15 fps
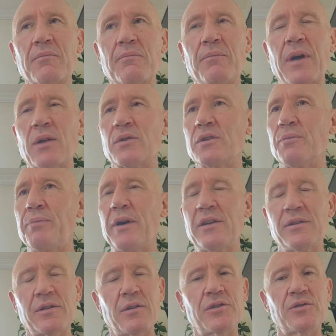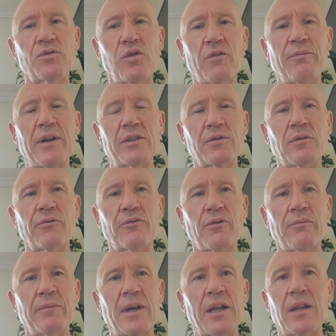but it was the best. It's 12 months on
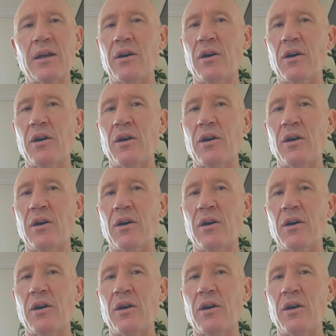from that.